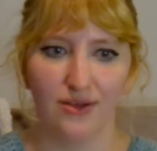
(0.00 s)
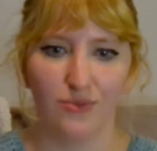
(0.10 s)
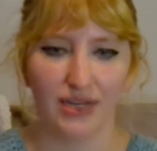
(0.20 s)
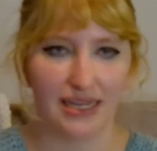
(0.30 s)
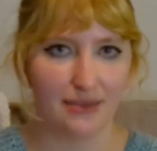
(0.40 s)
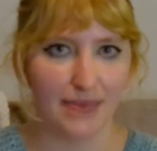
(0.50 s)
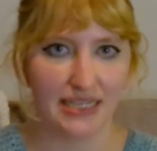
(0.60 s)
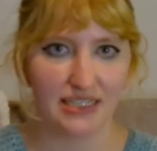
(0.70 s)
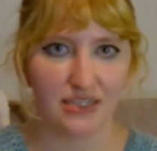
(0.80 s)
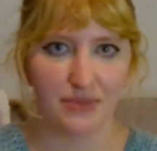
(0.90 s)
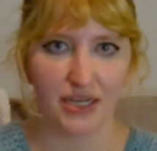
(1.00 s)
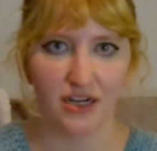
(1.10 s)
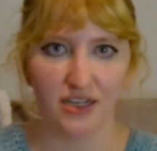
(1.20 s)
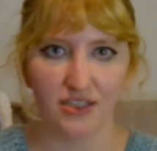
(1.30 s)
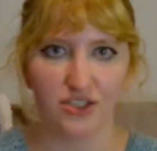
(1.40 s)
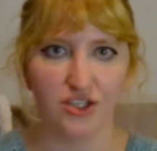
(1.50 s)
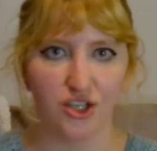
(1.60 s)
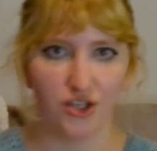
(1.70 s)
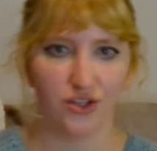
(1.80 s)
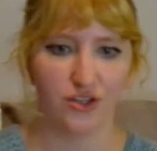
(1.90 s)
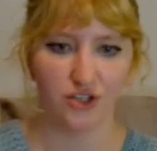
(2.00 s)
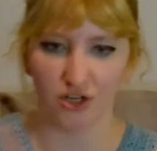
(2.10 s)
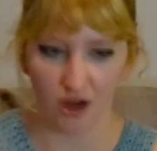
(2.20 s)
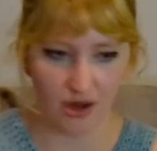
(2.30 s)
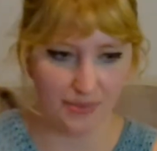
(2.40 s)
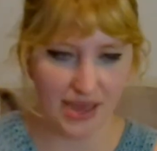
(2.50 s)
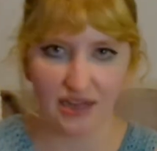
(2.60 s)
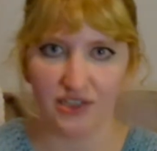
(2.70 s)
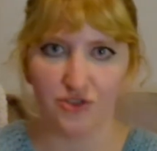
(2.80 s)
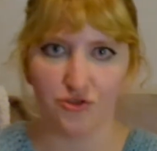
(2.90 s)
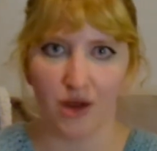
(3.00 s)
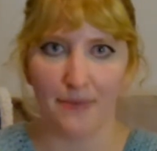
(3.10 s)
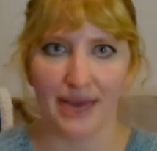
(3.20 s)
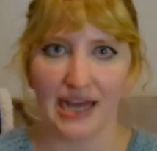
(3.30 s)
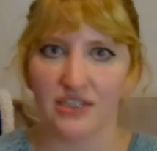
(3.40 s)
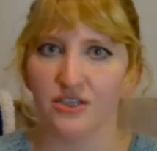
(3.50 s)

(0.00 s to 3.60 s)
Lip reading: when he makes his appearance, you're automatically drawn back